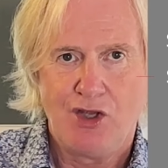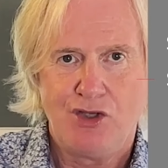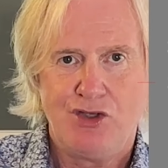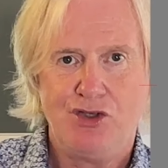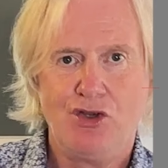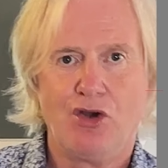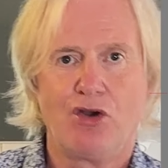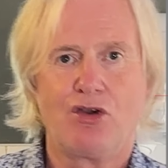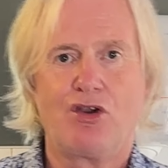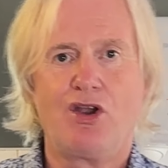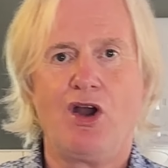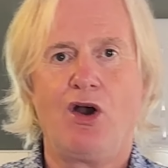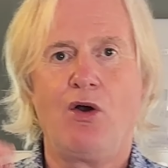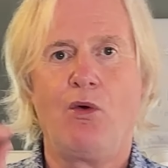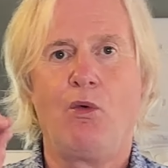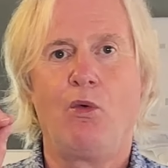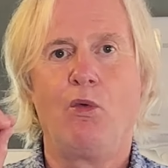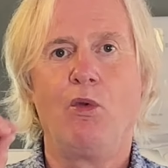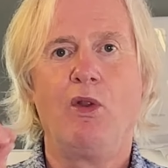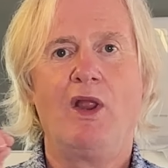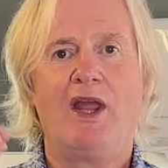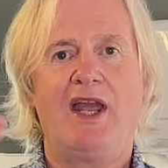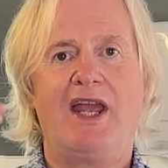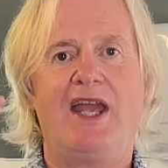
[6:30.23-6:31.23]
Your
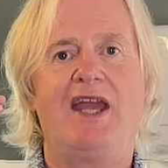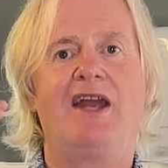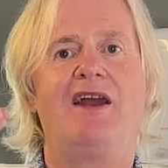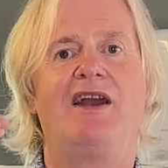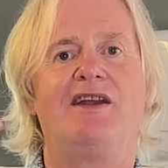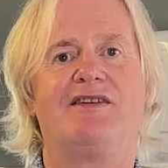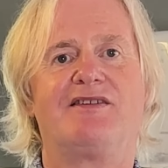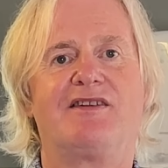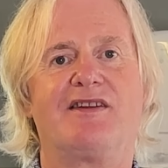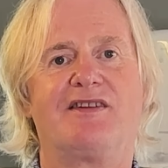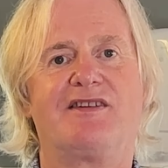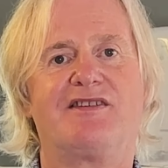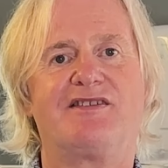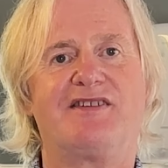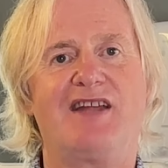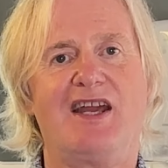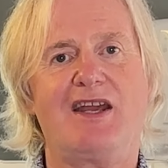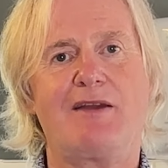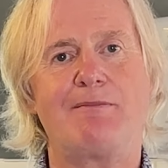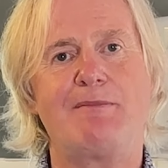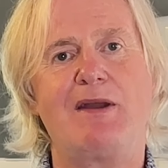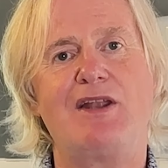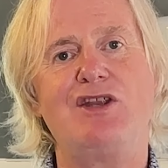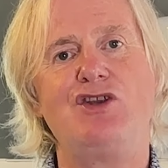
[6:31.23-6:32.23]
goal here is to
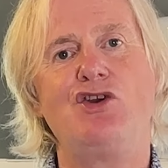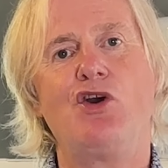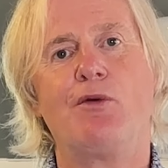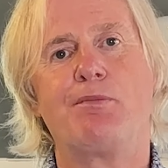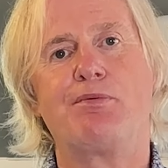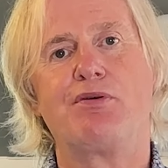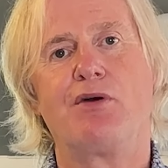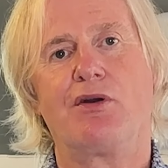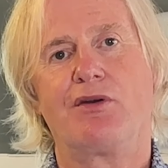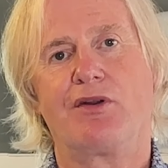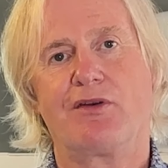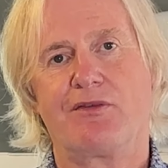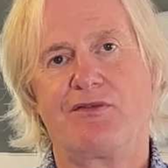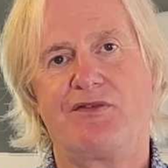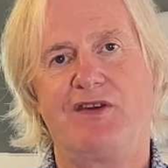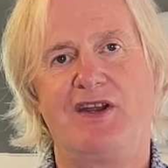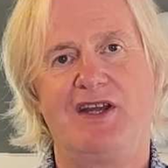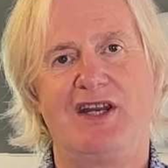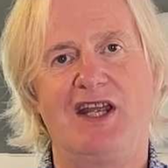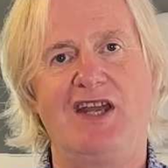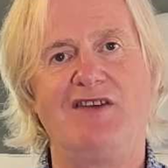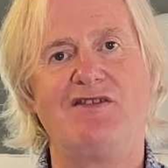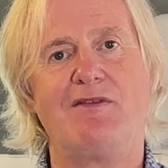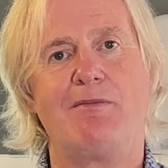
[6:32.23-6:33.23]
segment your product
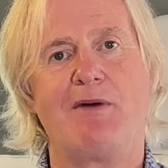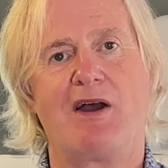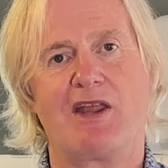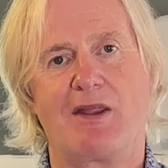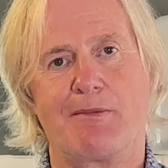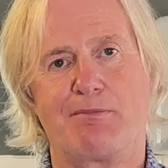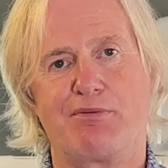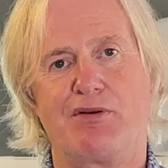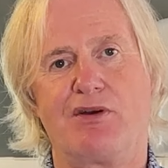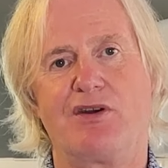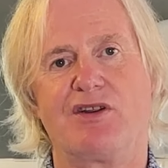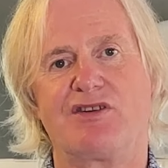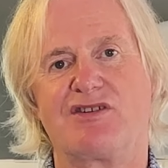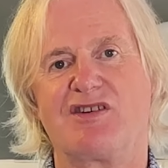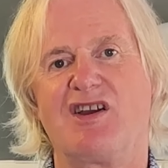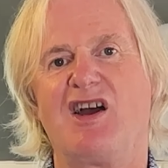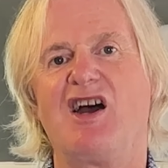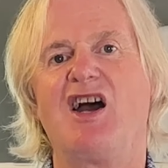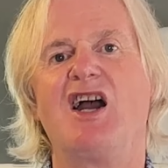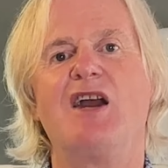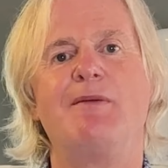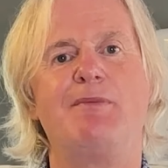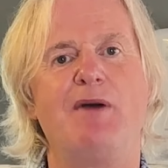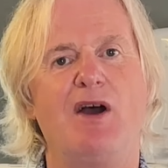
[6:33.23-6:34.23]
feed either by the product
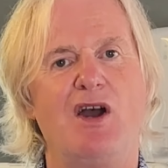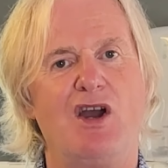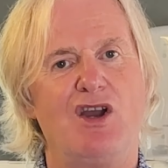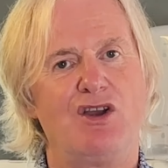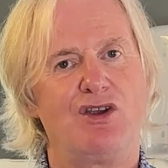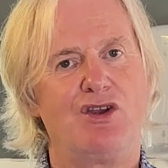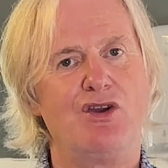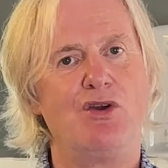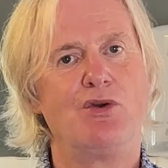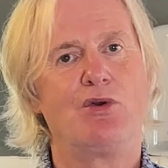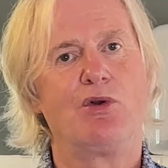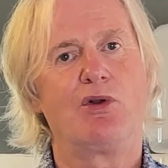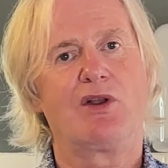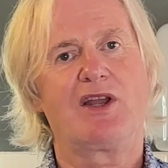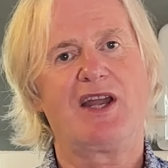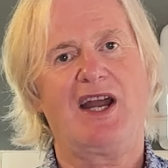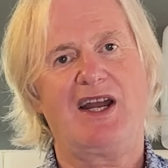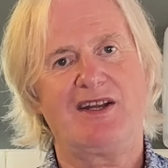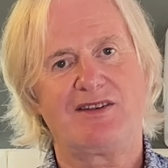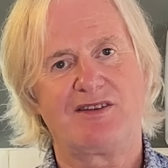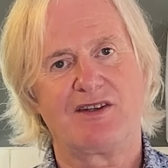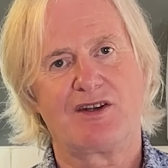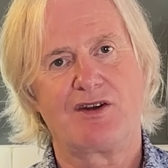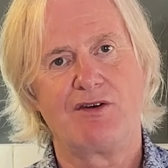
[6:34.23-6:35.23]
type, Google
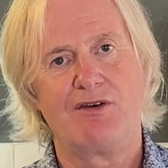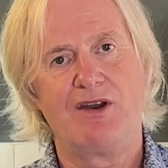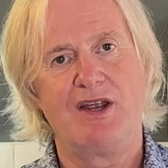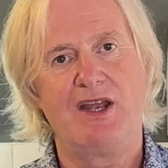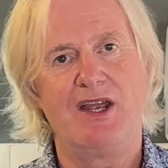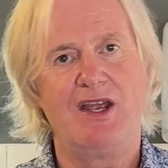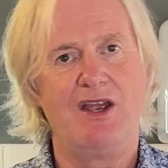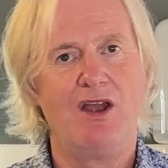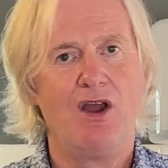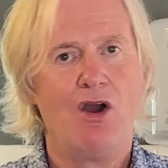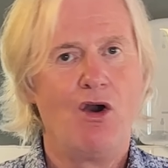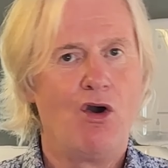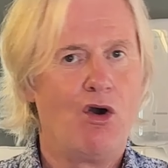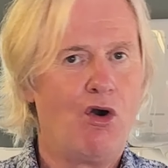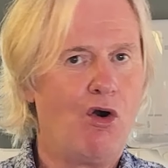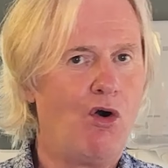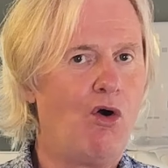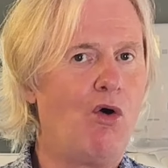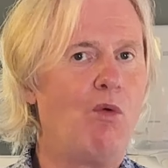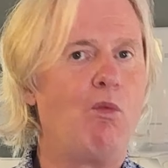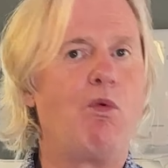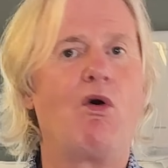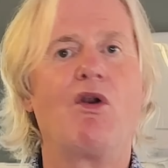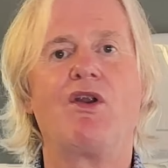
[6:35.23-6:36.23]
category,
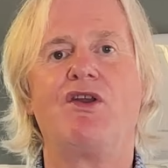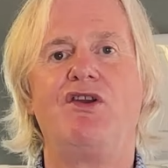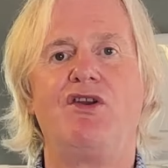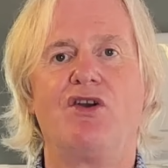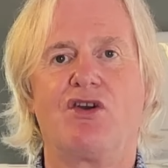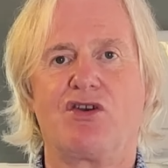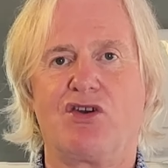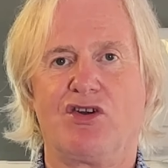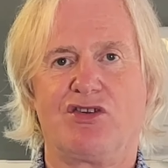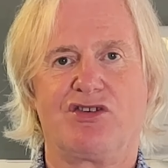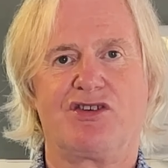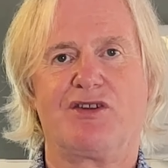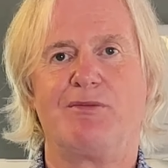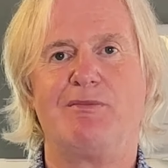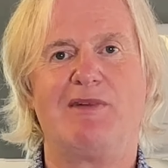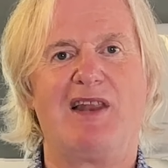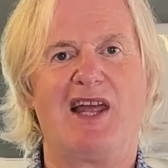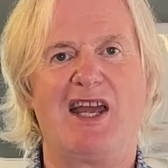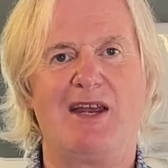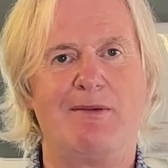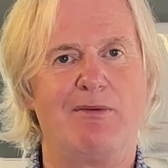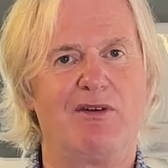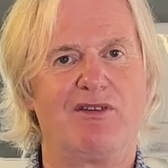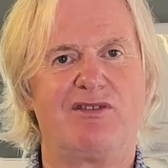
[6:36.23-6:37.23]
or one of your custom
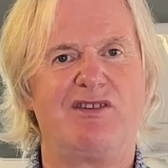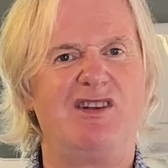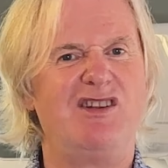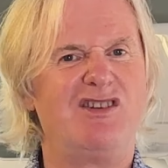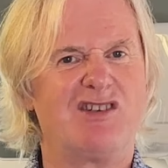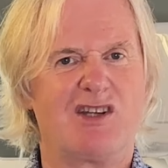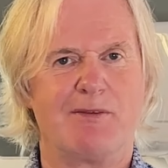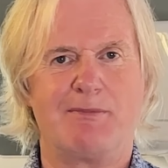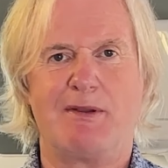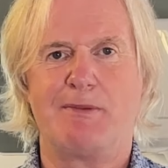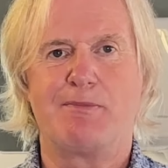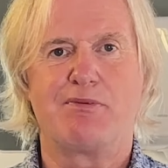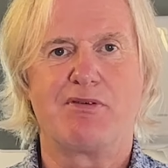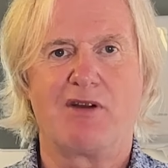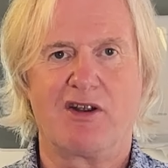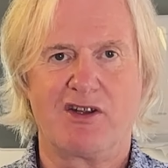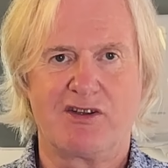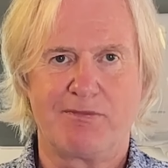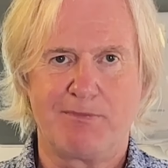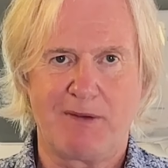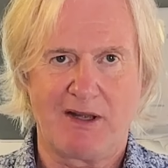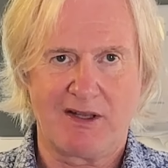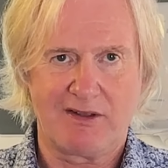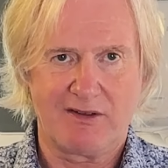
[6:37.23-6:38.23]
labels. These could be
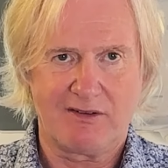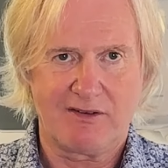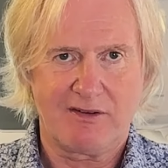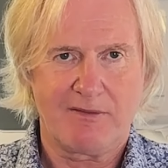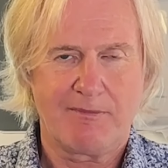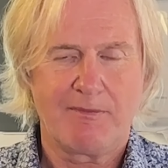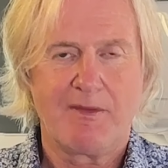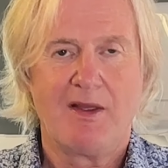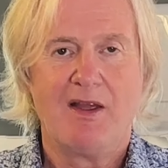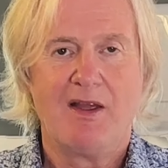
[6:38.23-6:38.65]
price bands.